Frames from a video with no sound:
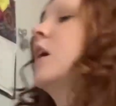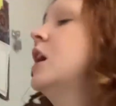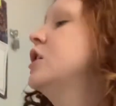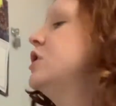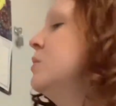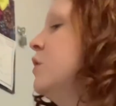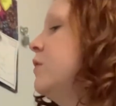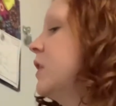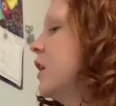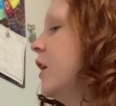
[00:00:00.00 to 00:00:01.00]
She moved
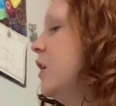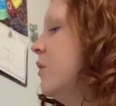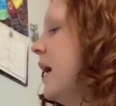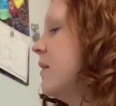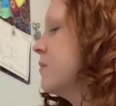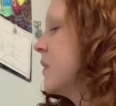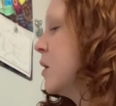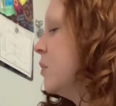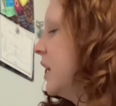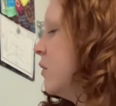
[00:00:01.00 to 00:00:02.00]
the curtain away,
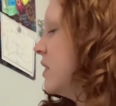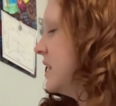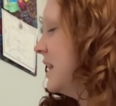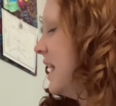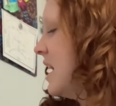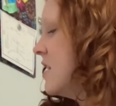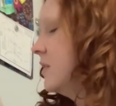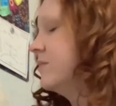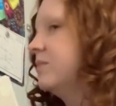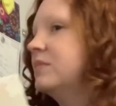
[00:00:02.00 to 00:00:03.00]
but he wasn't there.
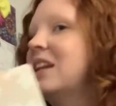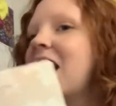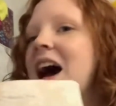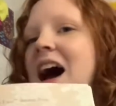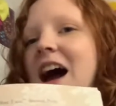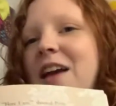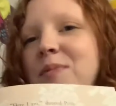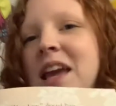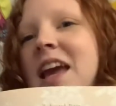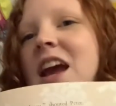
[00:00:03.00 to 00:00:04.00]
I'm
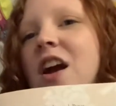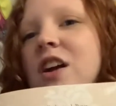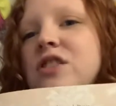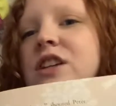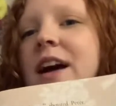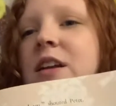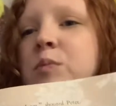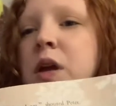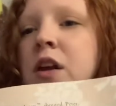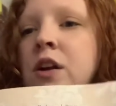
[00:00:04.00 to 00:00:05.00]
here, shouted
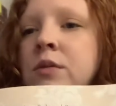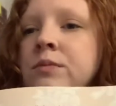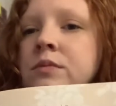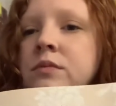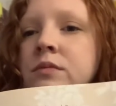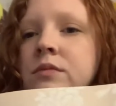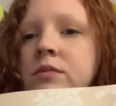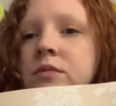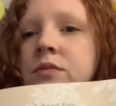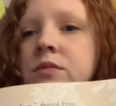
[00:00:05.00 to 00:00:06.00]
Peter.
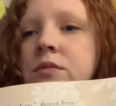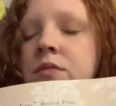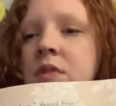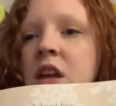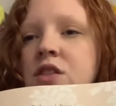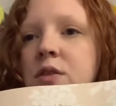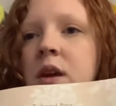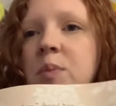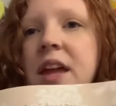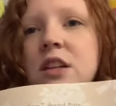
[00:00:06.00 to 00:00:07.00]
So he
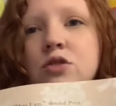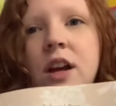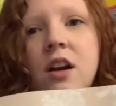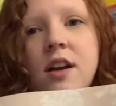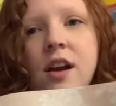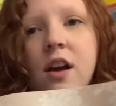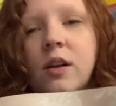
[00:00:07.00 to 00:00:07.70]
played a trick on her.